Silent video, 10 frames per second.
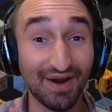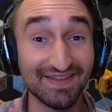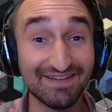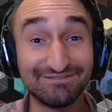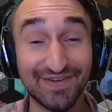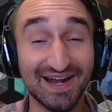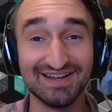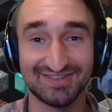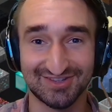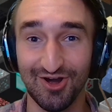of the Infinity
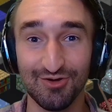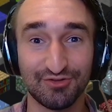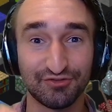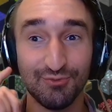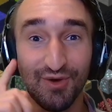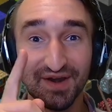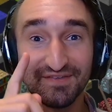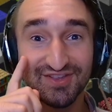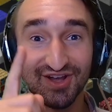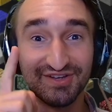Stones from one of
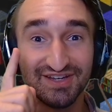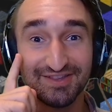SSundee's